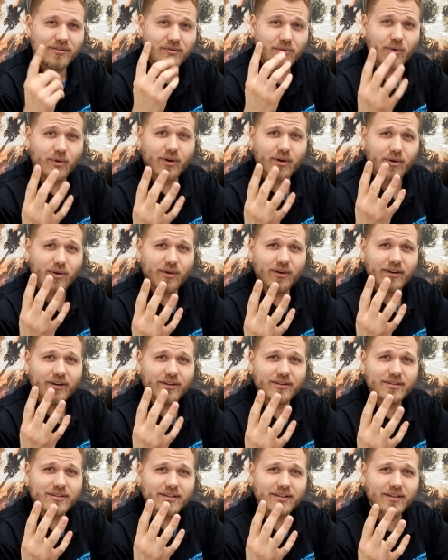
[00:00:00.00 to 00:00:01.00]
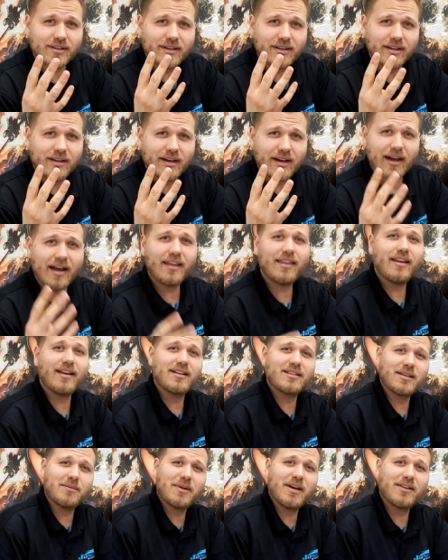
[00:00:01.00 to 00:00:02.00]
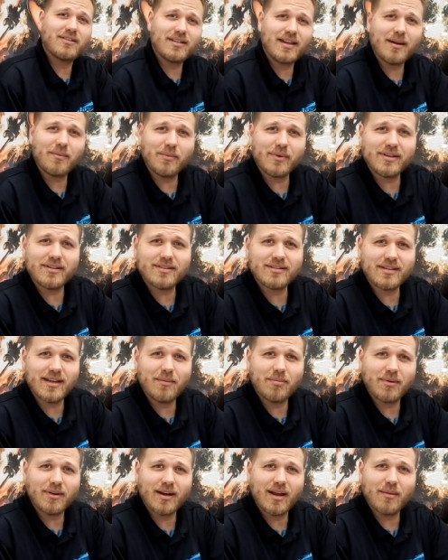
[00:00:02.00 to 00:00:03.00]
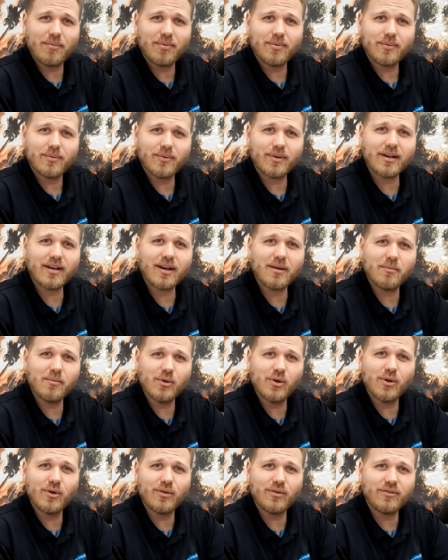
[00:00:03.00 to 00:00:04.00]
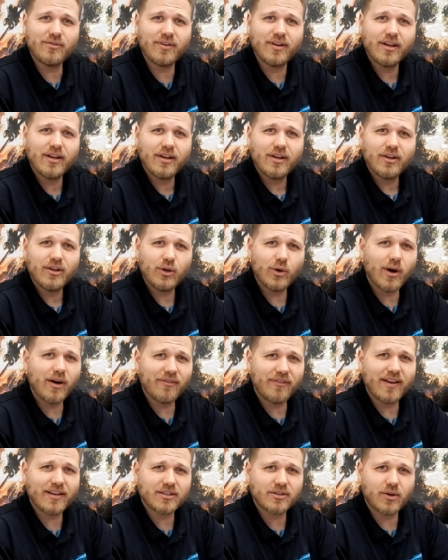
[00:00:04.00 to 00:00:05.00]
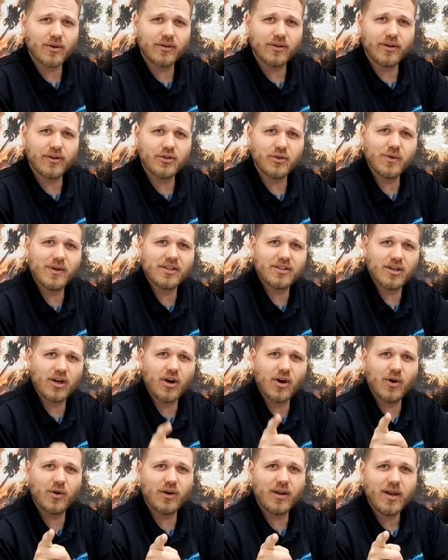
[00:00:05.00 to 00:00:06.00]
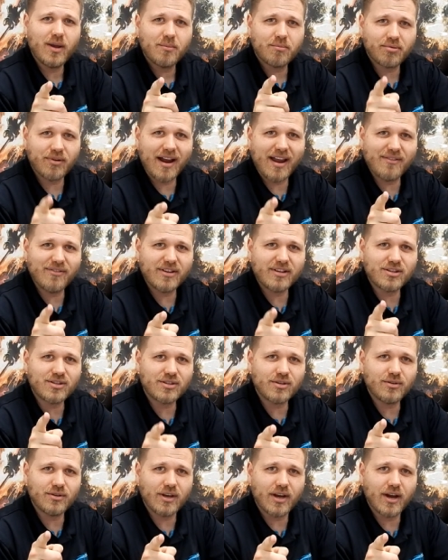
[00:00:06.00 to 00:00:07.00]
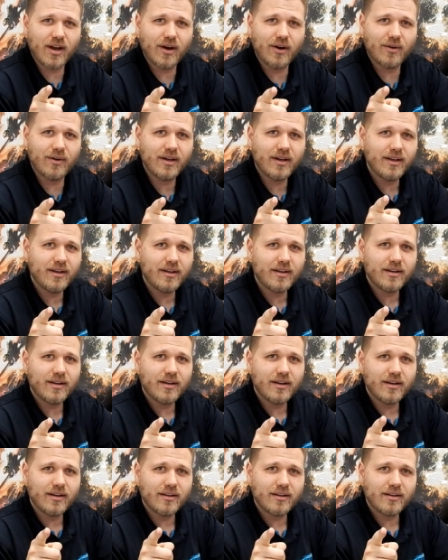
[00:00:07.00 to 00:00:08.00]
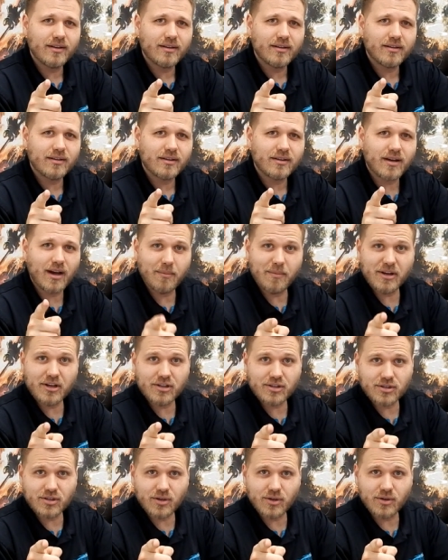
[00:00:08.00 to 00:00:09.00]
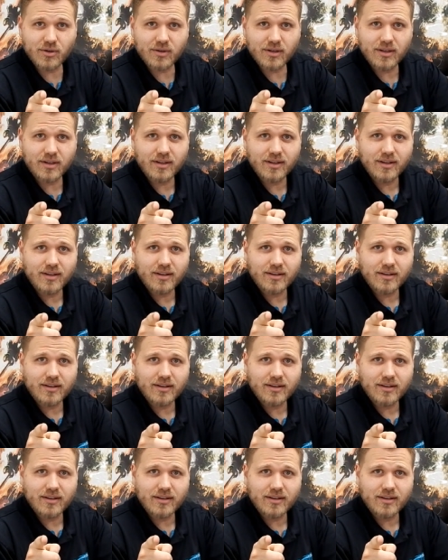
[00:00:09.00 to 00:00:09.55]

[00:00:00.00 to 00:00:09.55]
Four corners. I think it's about time we step it up. We're going to move UFS Corner to its own private studio coming soon